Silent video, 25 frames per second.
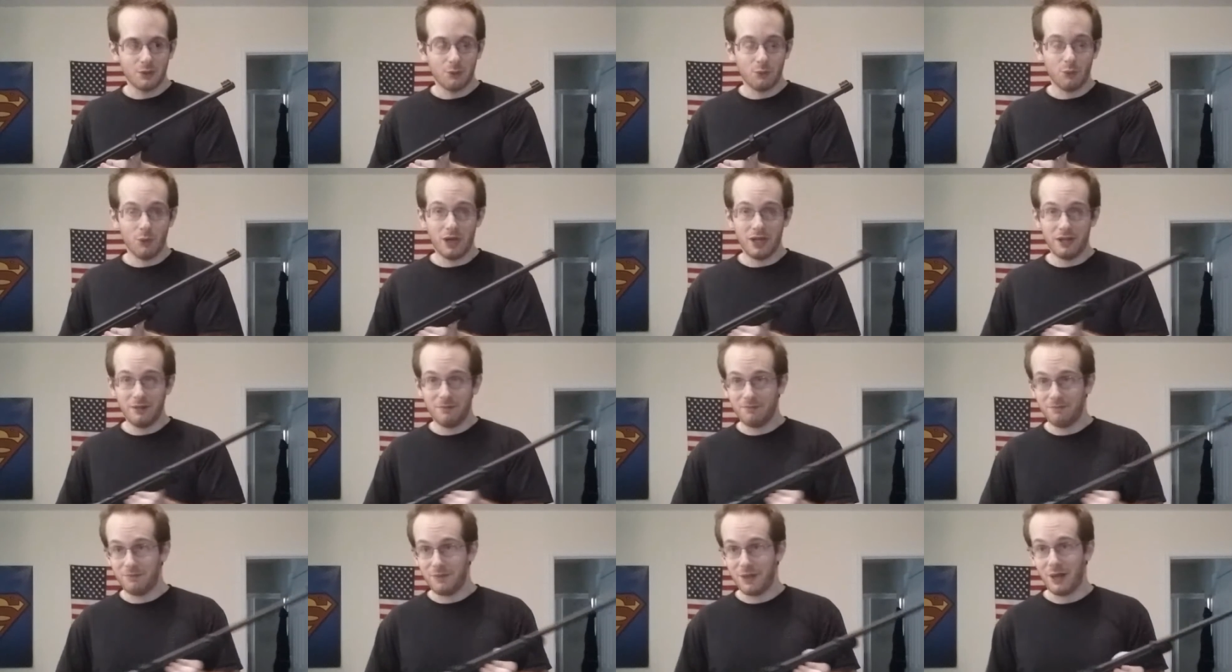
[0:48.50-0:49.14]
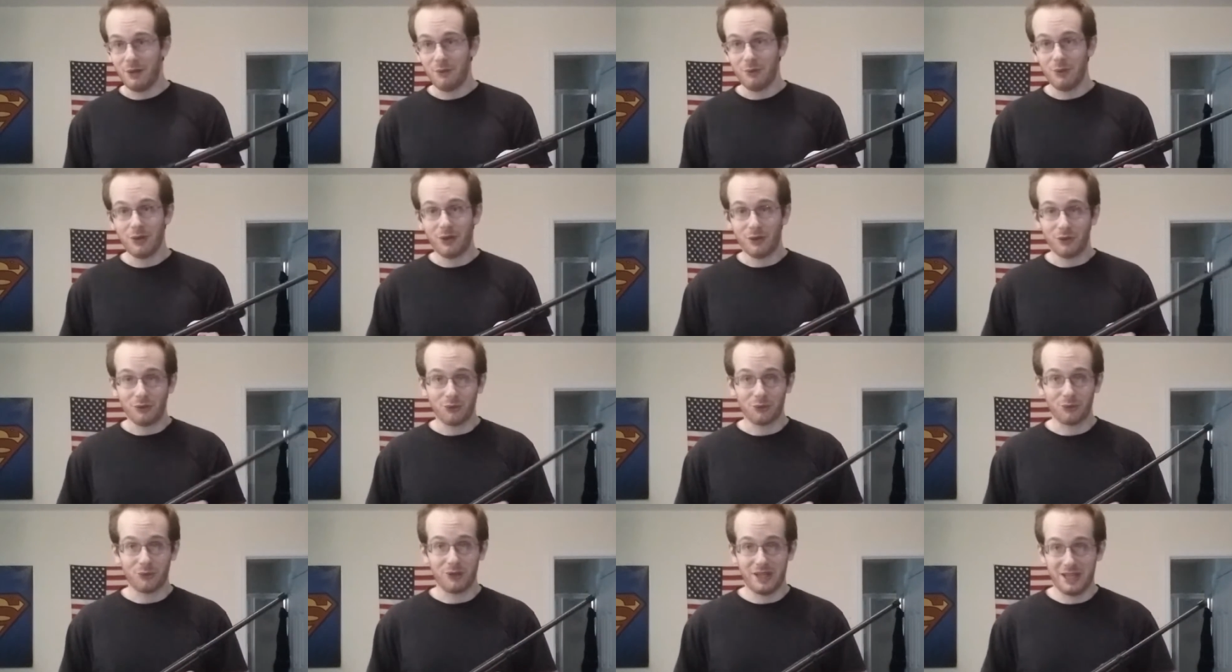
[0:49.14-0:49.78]
One, it
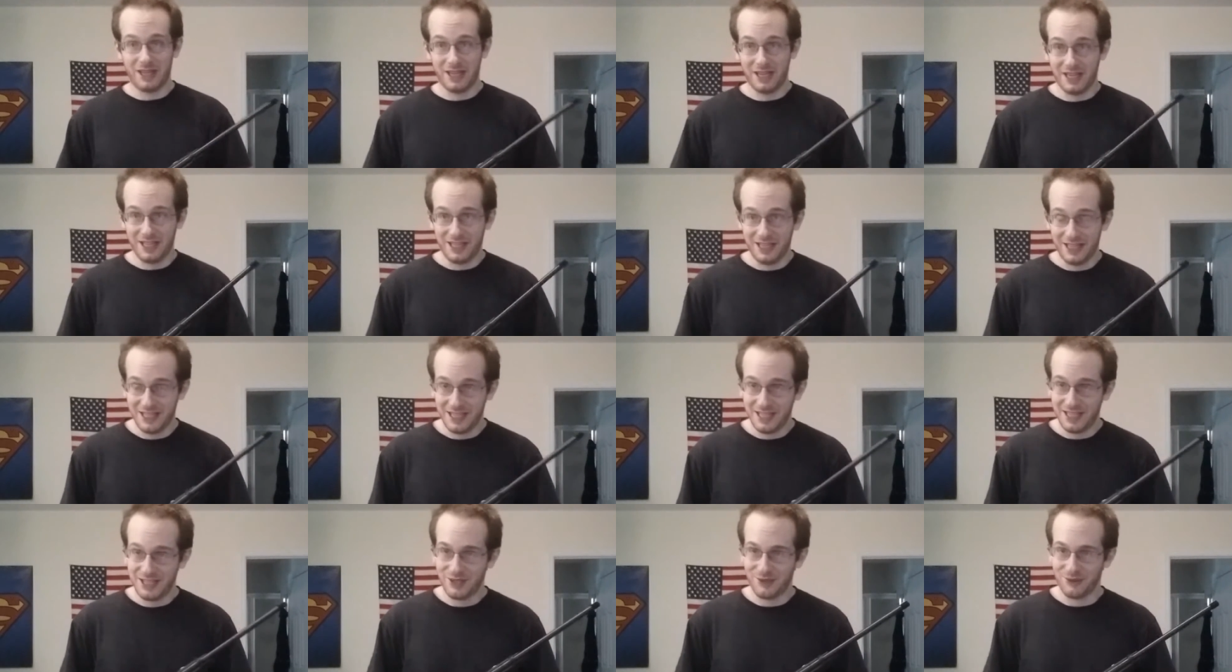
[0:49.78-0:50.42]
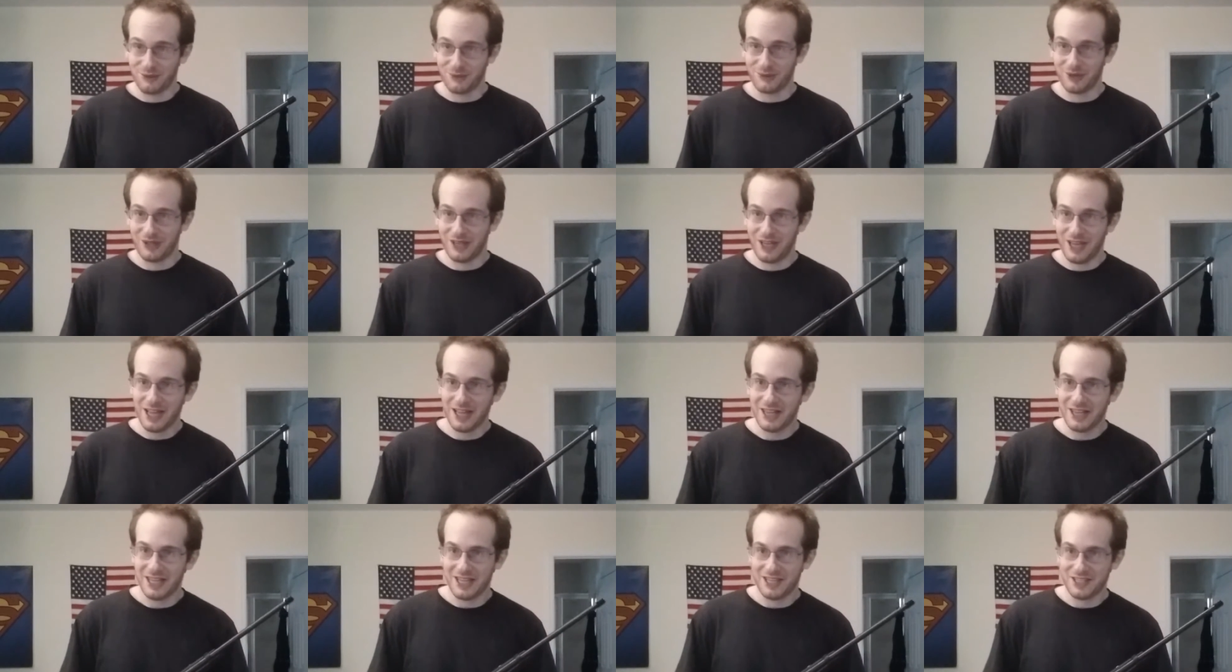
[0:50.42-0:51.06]
was really,
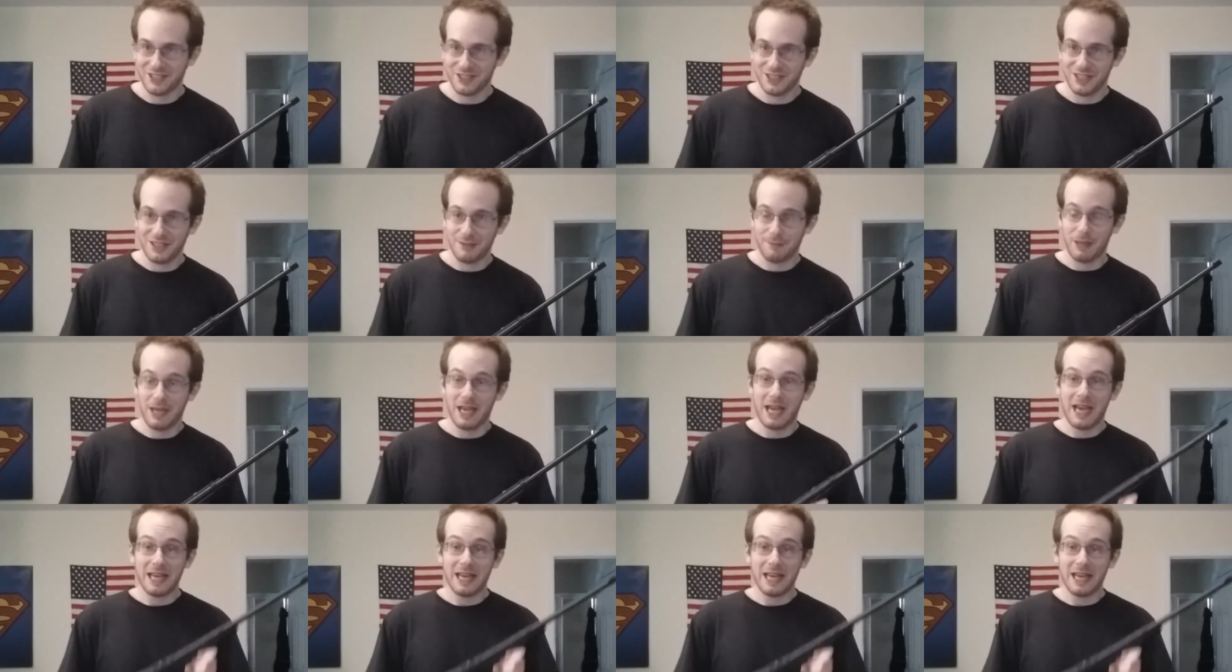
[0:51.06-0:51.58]
really cheap.